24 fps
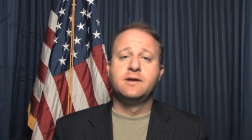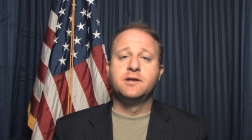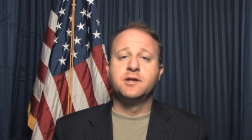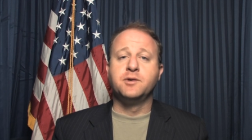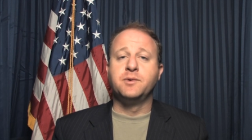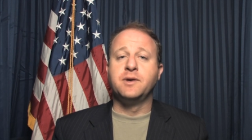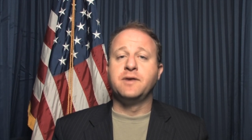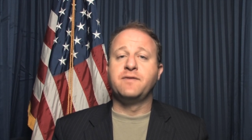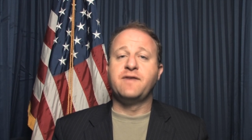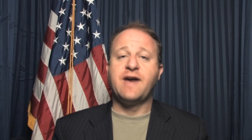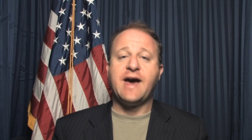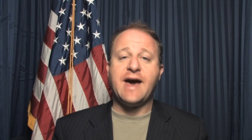that
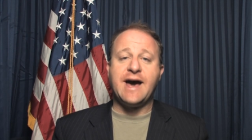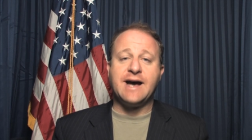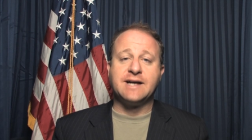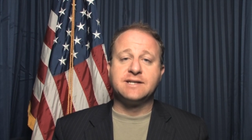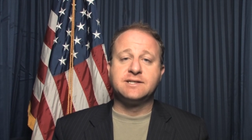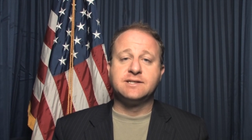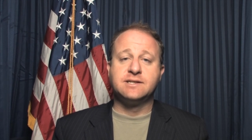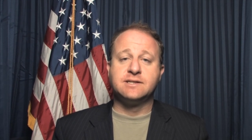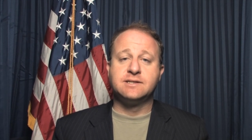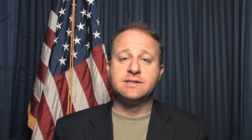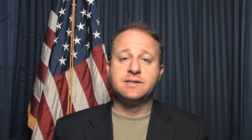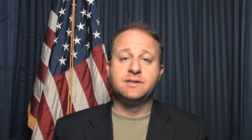we have
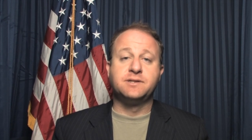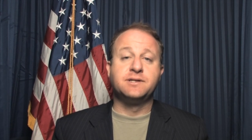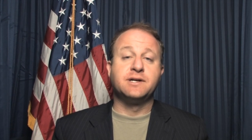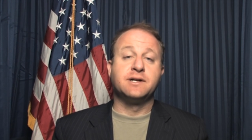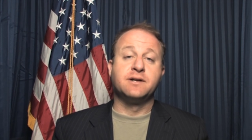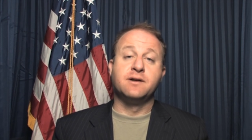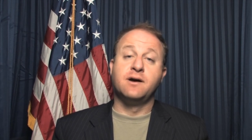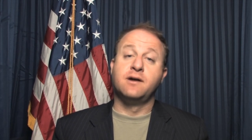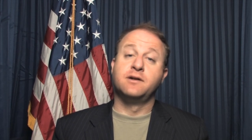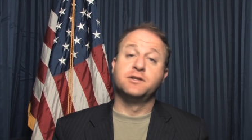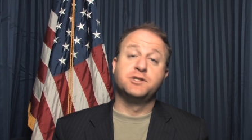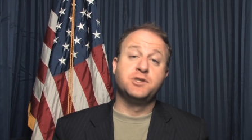access to the
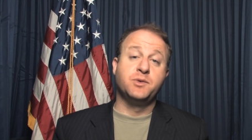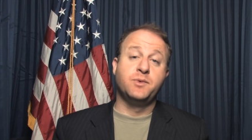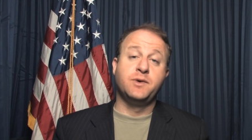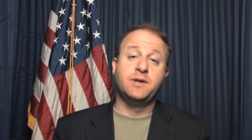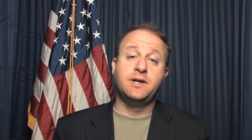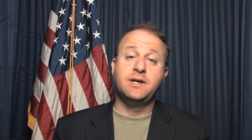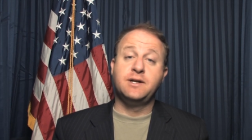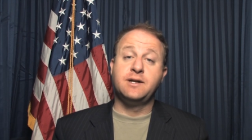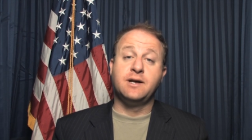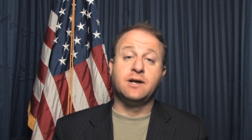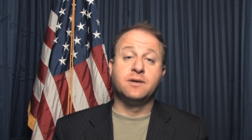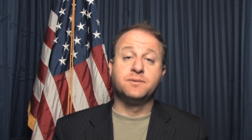technology we
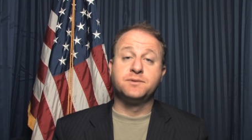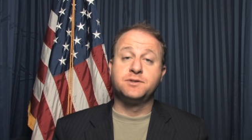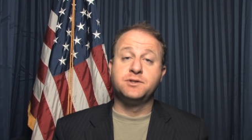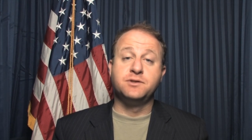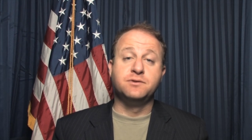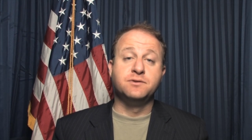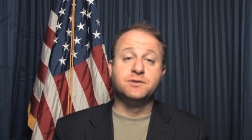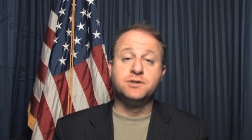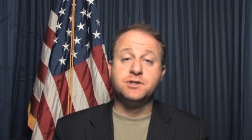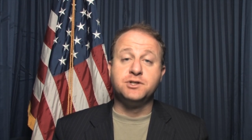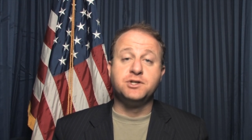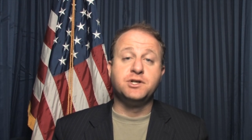need to help
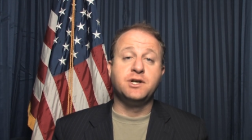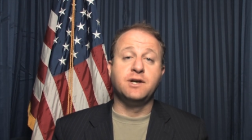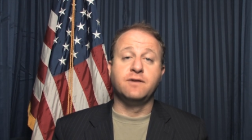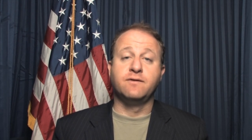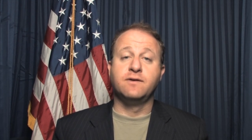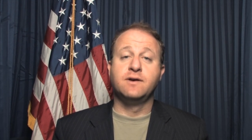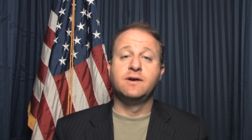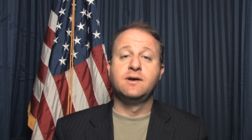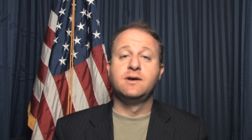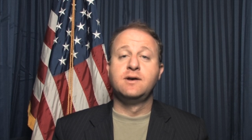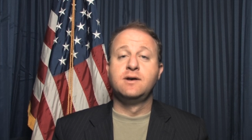students achieve.